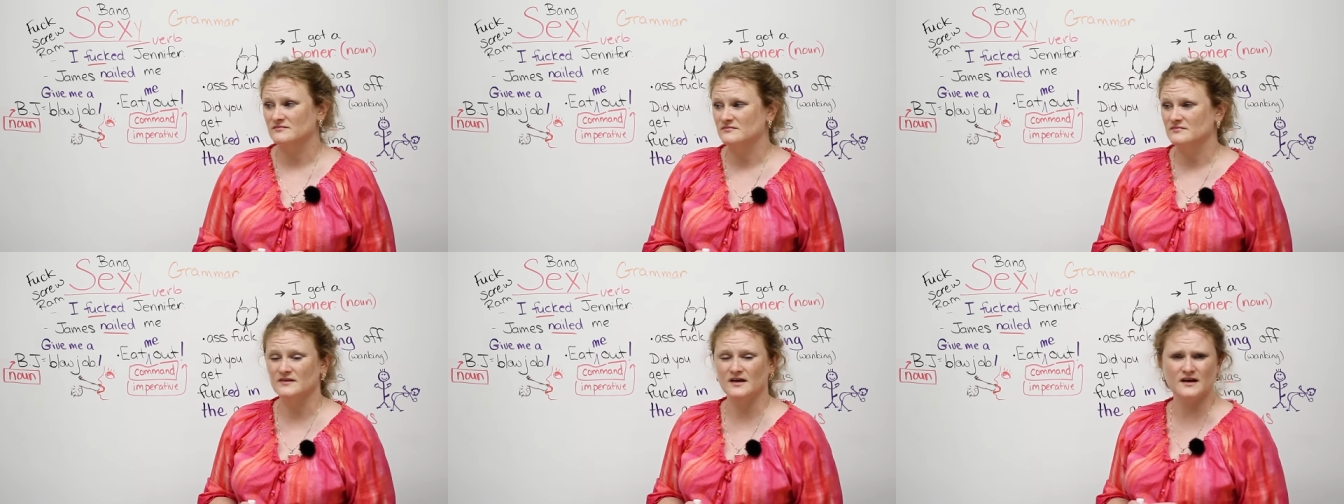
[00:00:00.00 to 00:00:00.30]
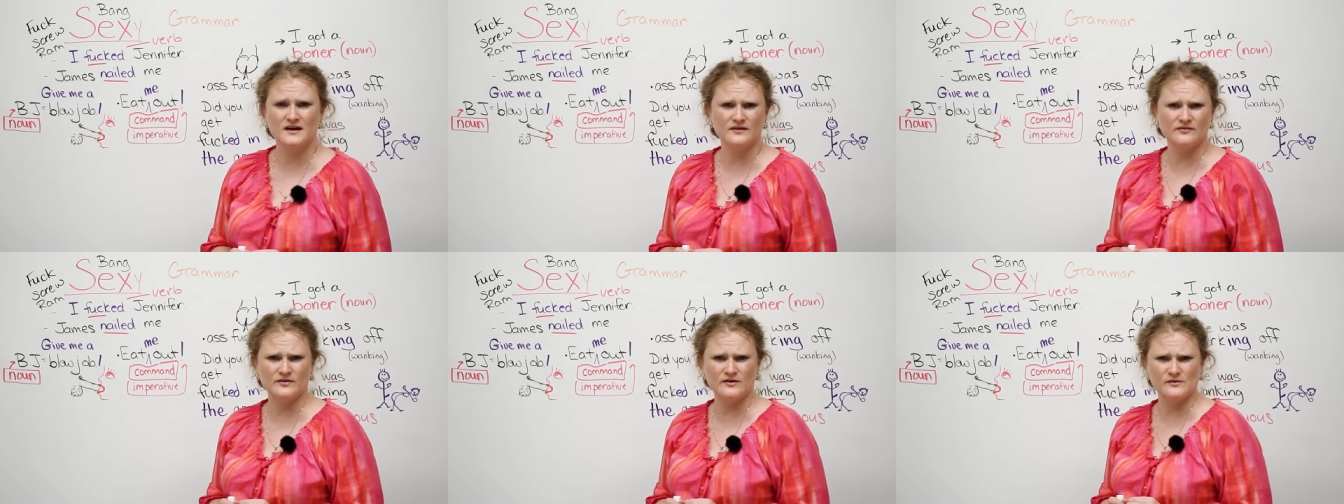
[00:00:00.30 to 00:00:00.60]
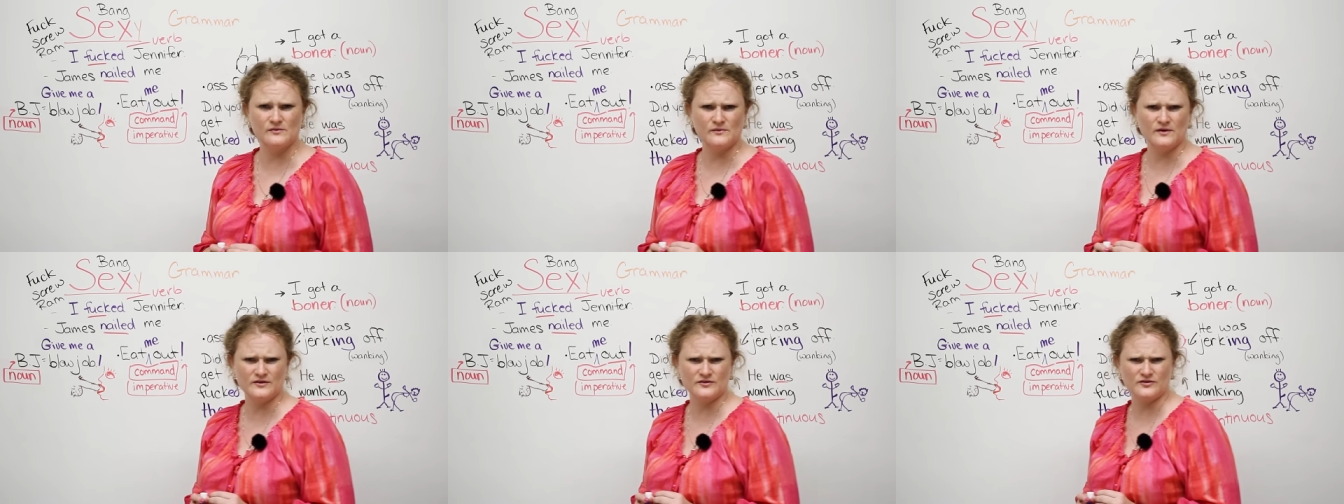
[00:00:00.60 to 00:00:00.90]
Not
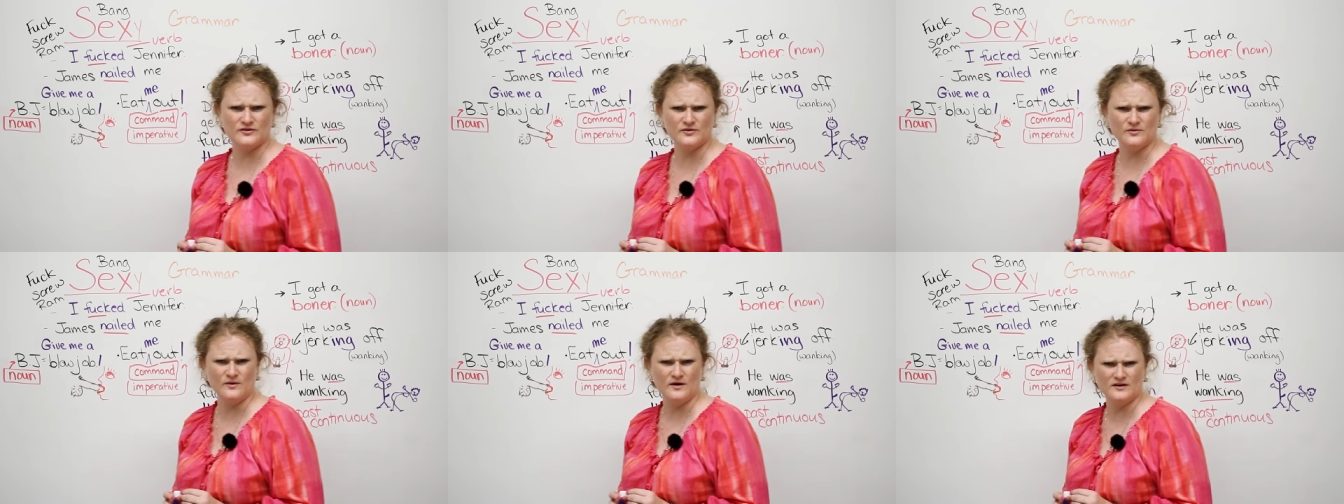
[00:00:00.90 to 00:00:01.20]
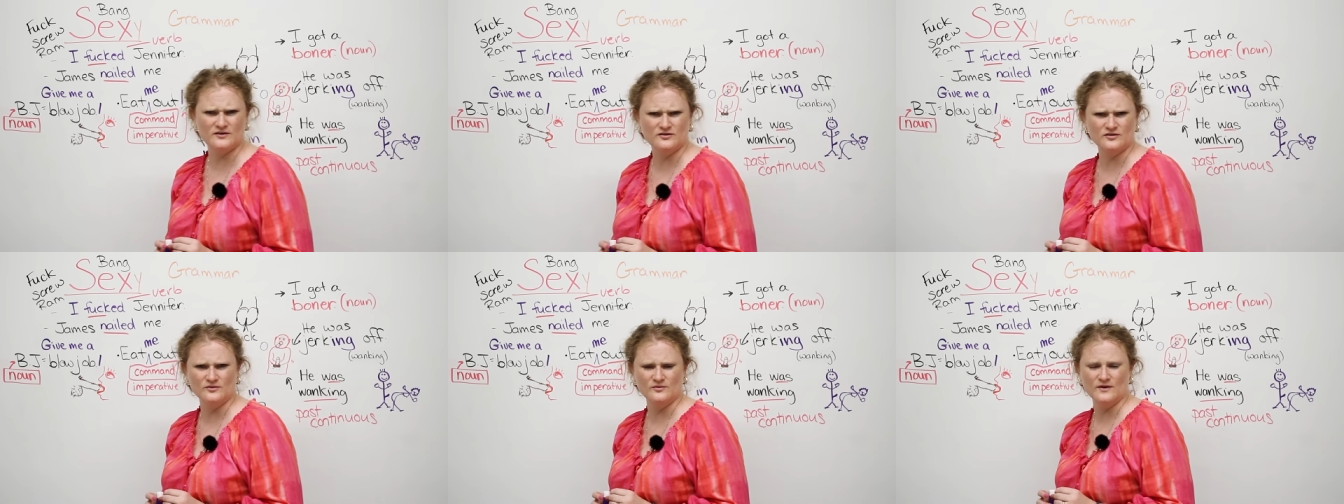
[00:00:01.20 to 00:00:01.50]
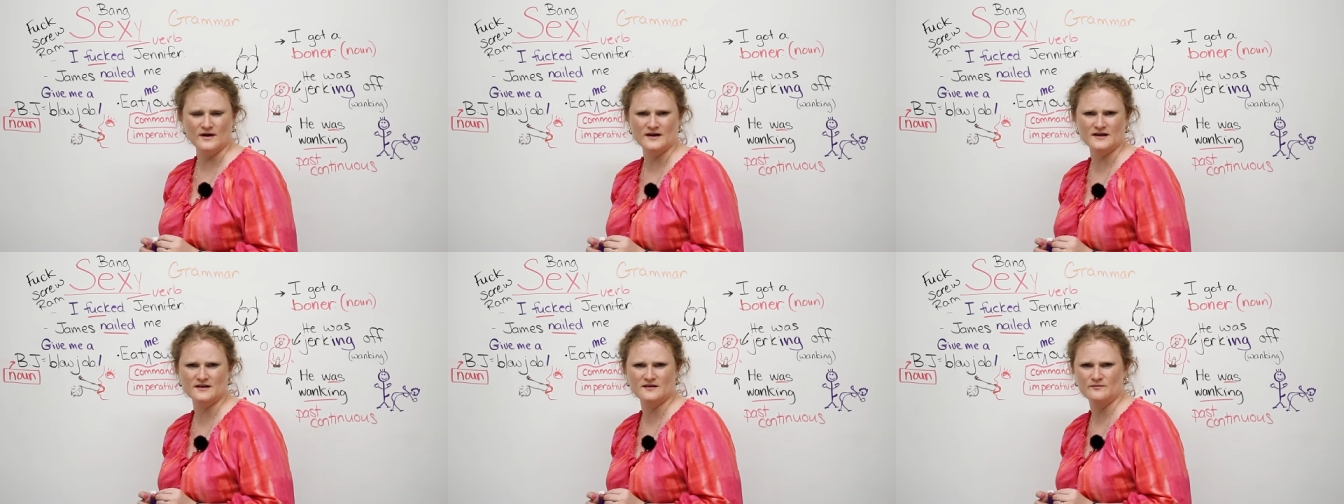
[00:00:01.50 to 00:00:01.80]
everyone wants to watch you
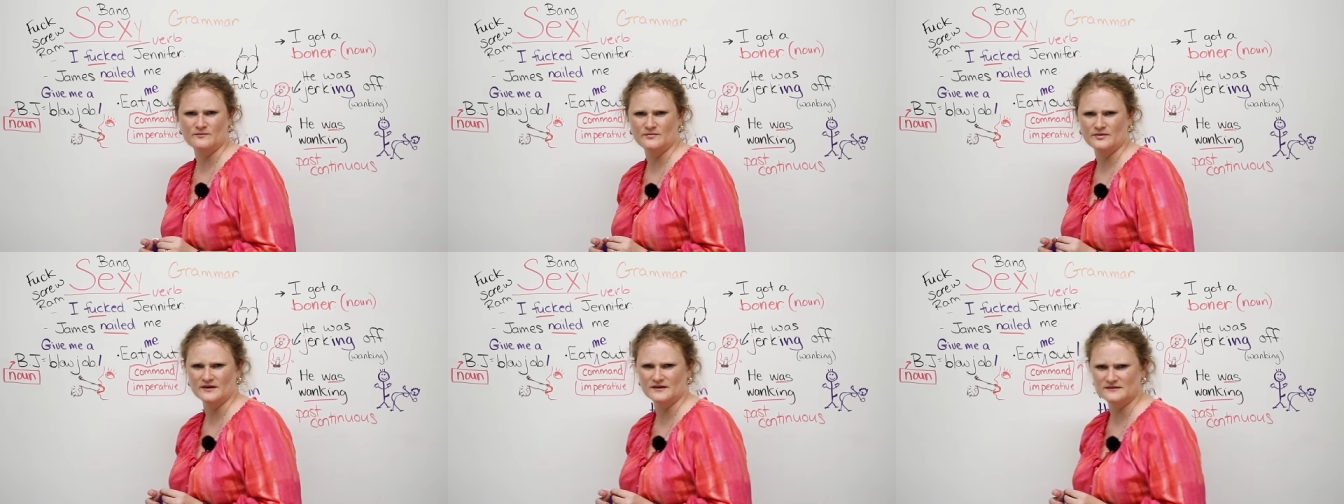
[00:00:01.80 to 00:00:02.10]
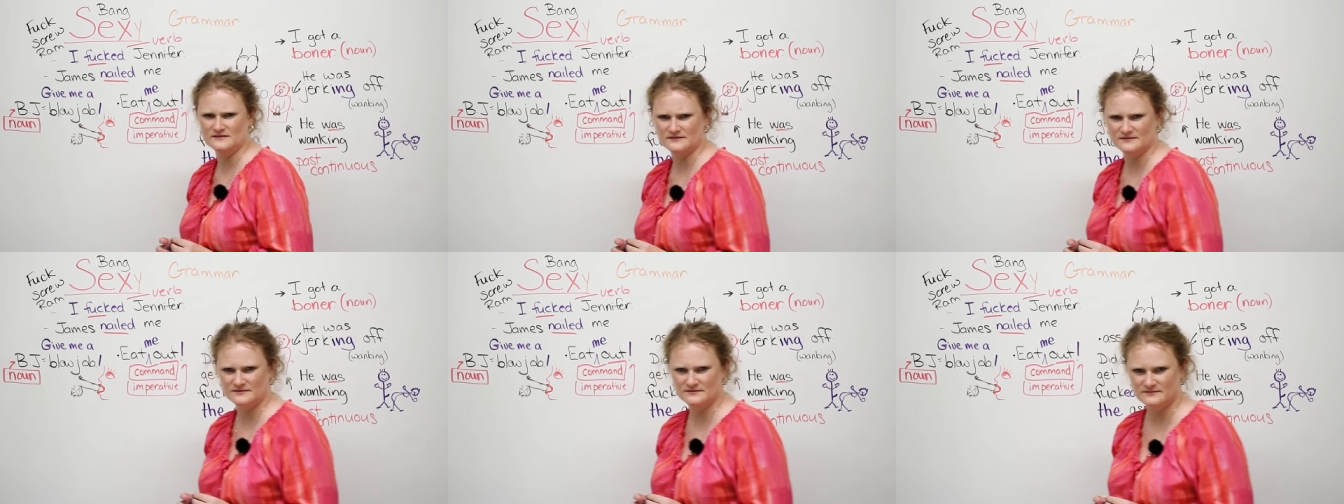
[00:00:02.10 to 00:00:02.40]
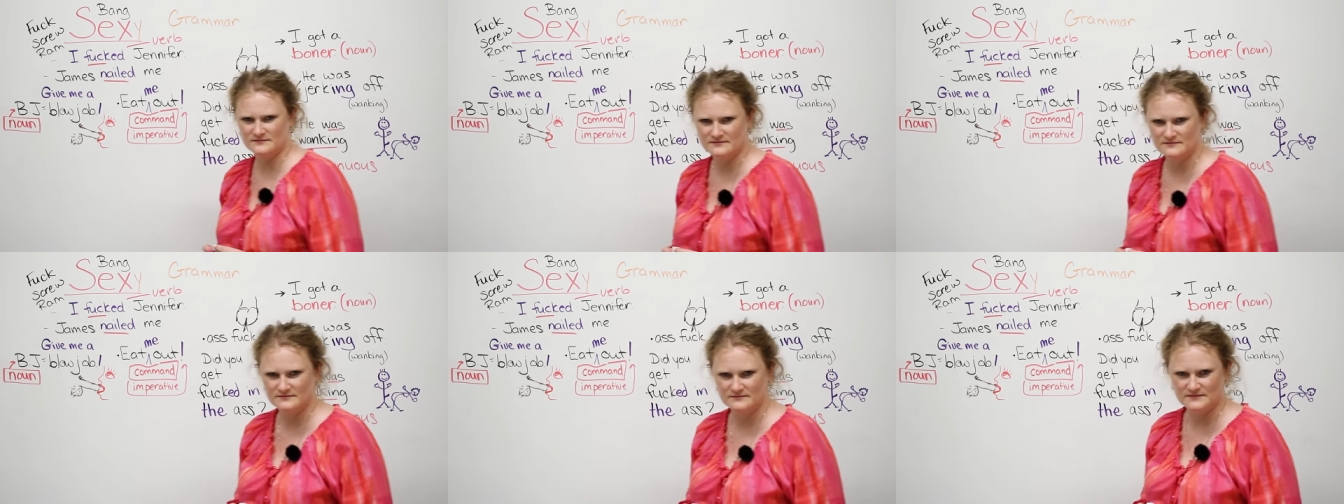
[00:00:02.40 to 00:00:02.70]
wank, but
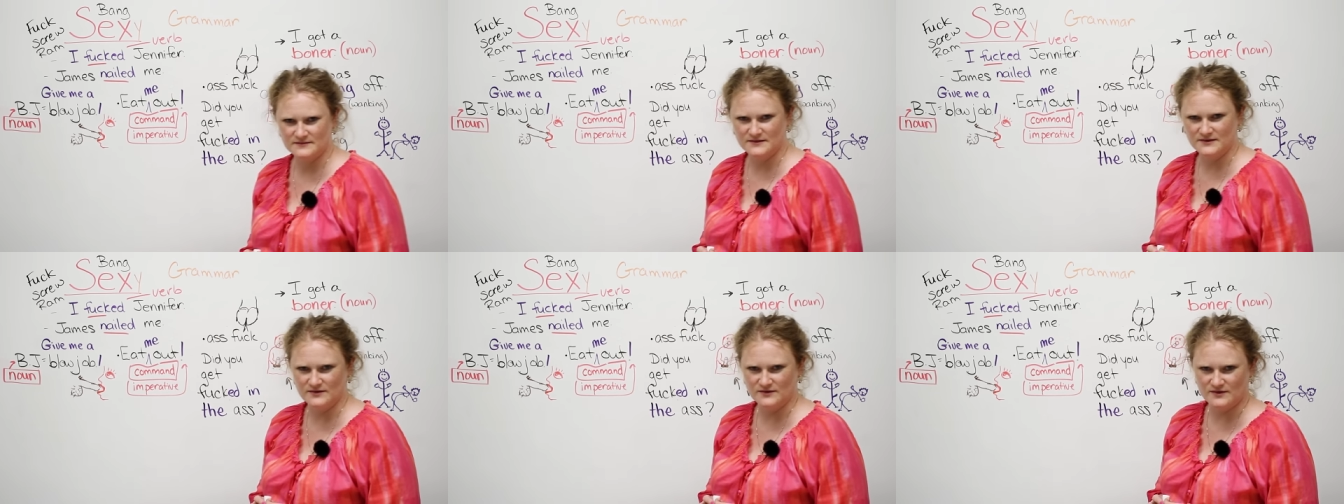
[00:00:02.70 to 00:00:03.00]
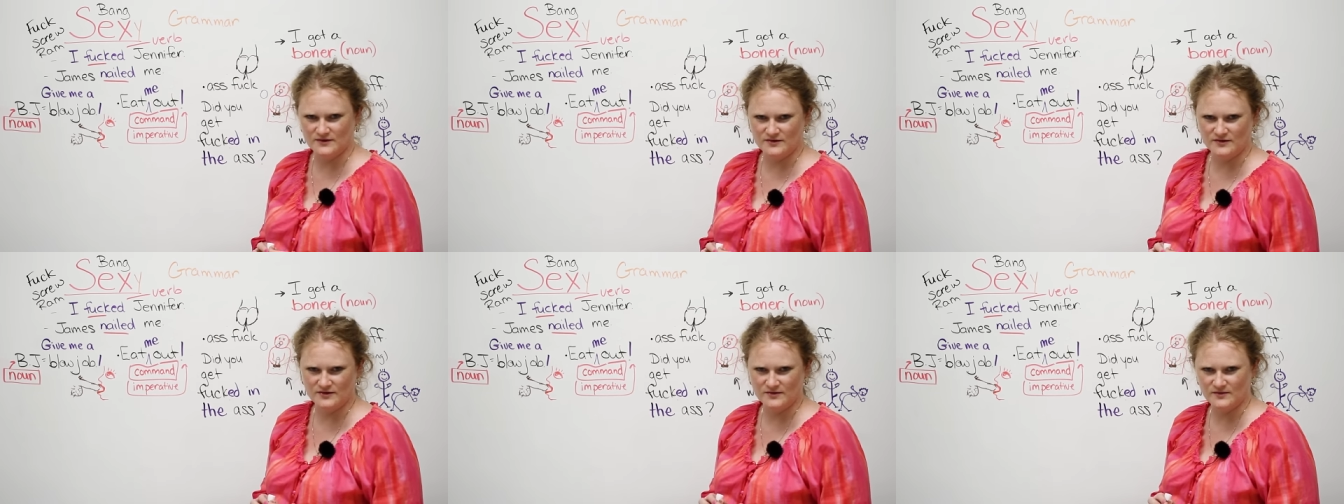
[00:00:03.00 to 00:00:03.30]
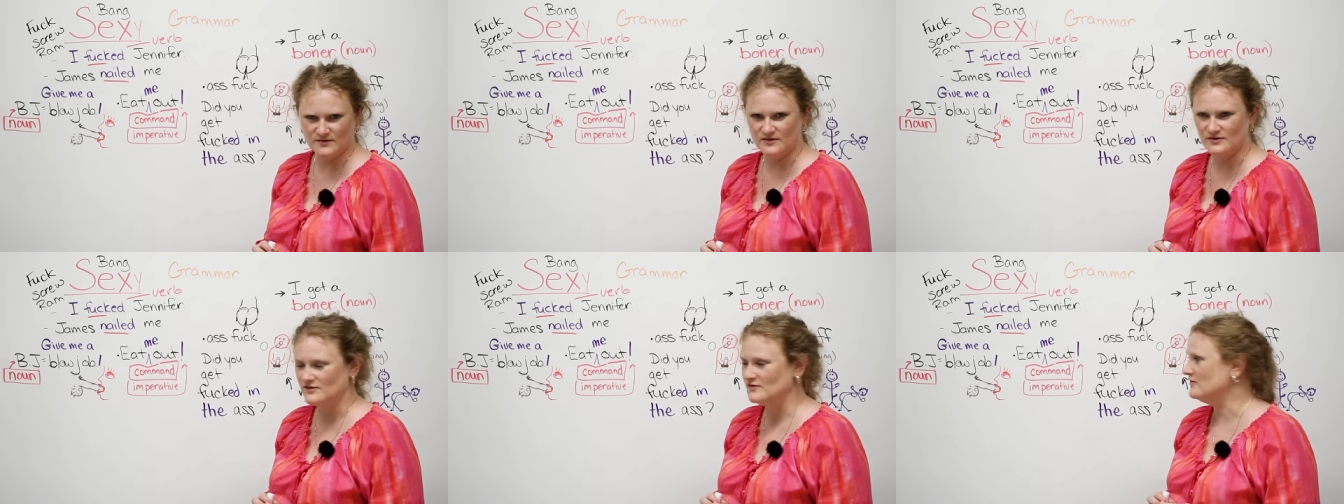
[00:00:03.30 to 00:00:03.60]
you can do
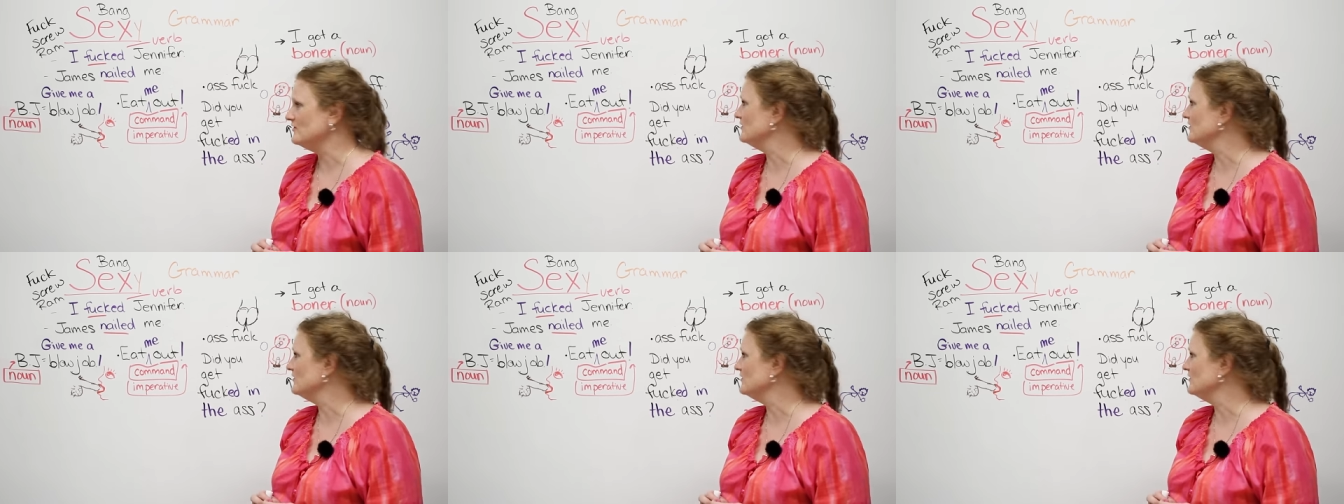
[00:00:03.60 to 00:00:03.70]
what you